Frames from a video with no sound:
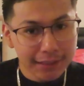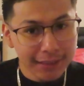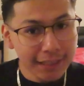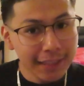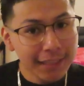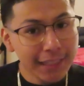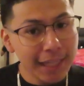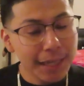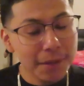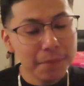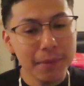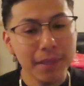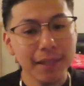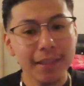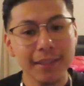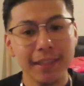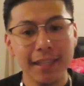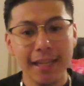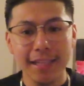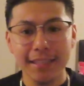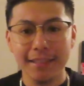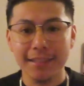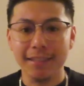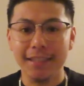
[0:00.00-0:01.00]
did get me
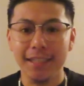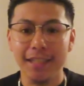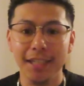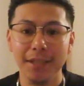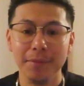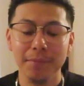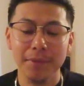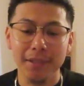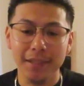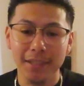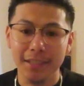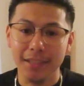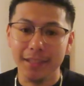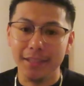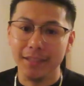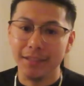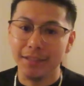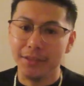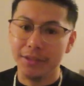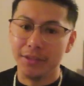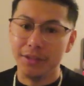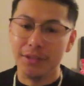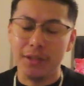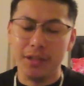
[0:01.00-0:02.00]
last time,
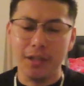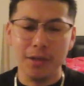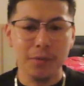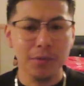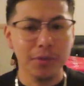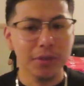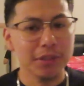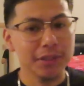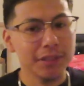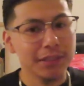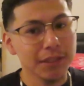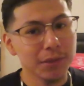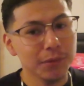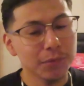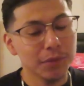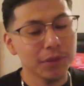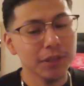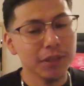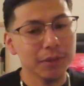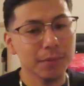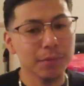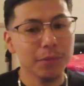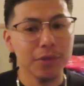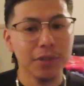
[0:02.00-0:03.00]
and you know, I want to see
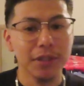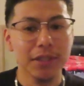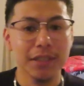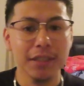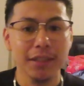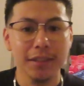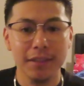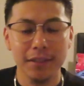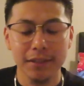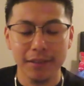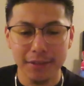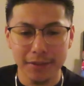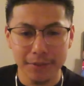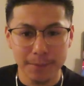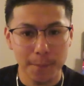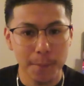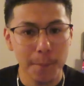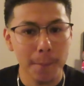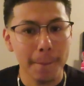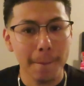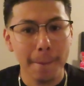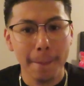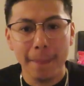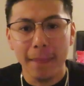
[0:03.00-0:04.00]
what Moni
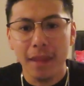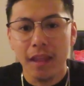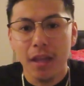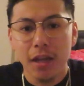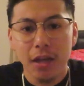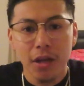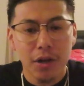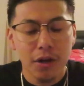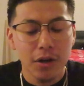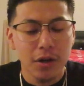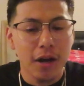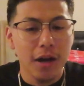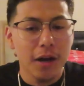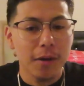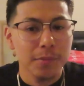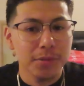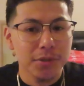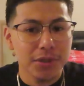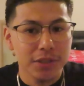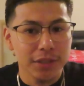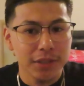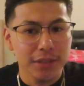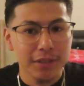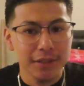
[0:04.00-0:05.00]
her
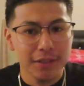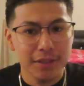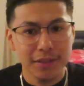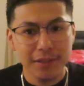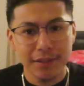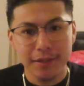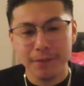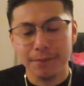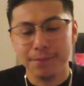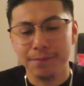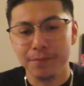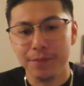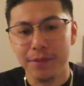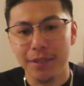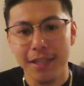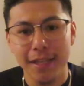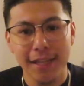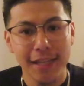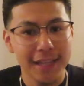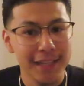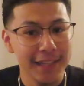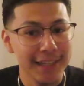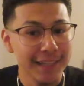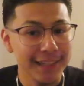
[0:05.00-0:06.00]
options
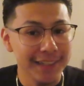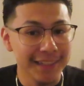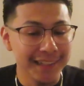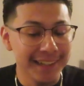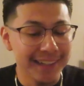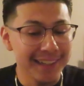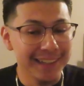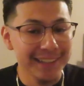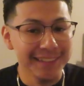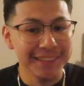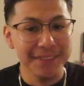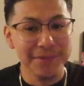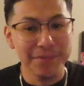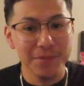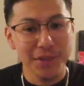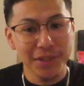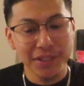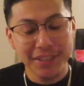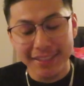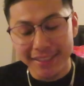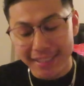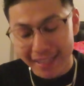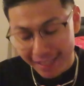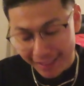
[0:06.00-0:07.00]
and guys i'm
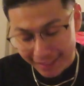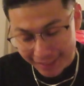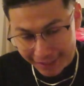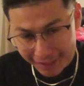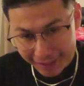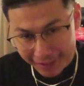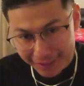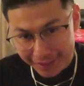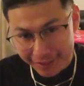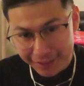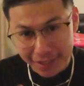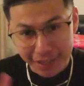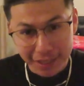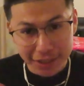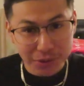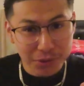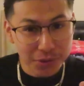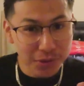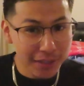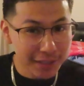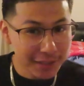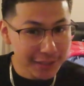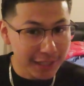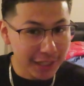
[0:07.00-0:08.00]
excited
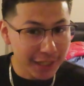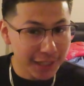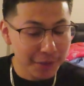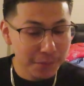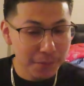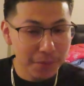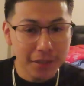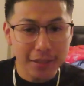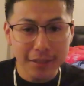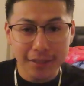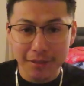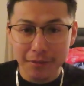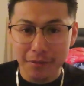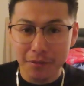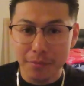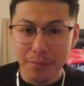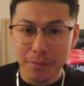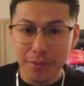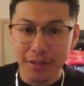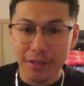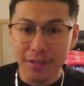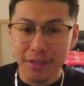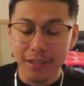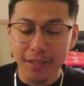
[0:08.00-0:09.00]
not too excited because i'm
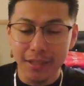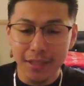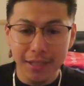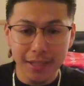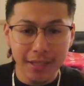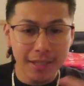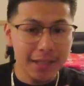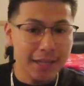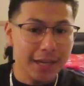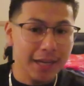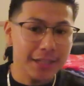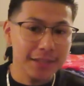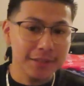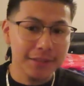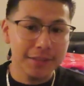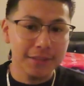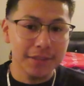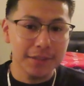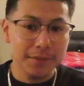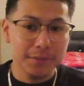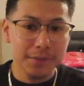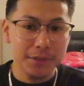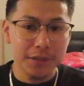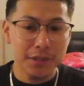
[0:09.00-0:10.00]
gonna be as
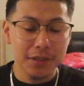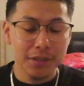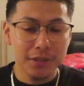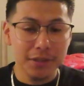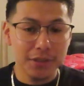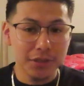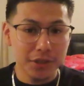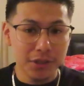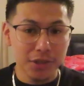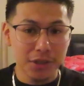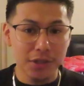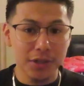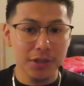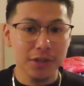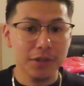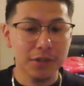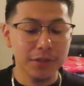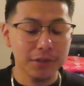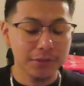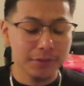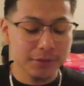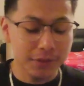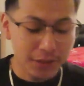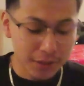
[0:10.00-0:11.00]
a you know a
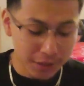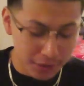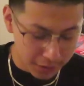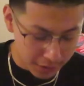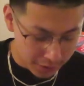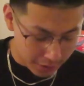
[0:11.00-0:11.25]
girl